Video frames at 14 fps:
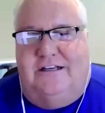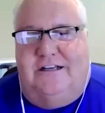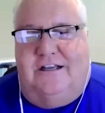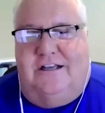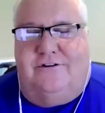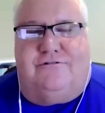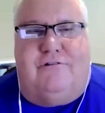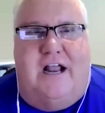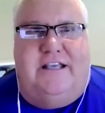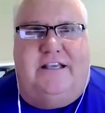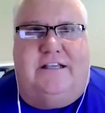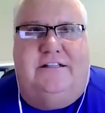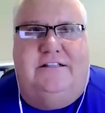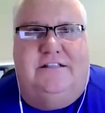other
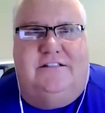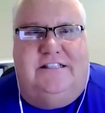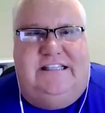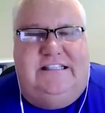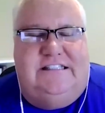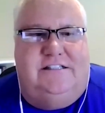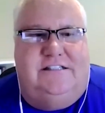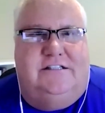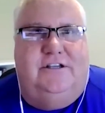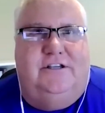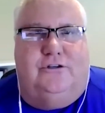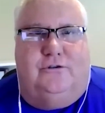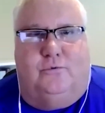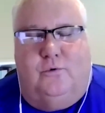chronic
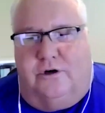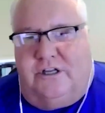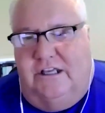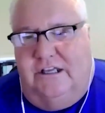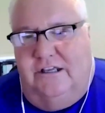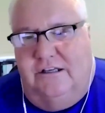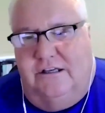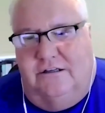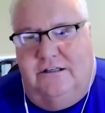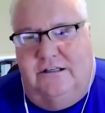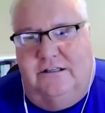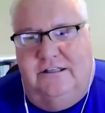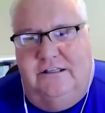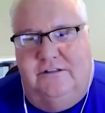diseases that you're working
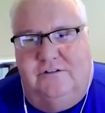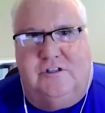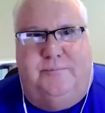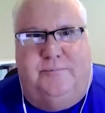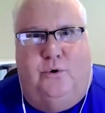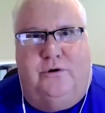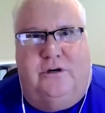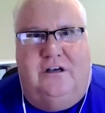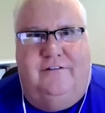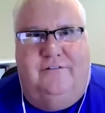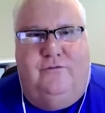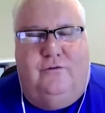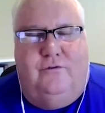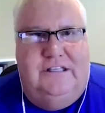in
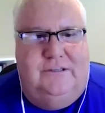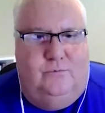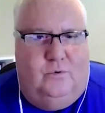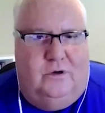support of,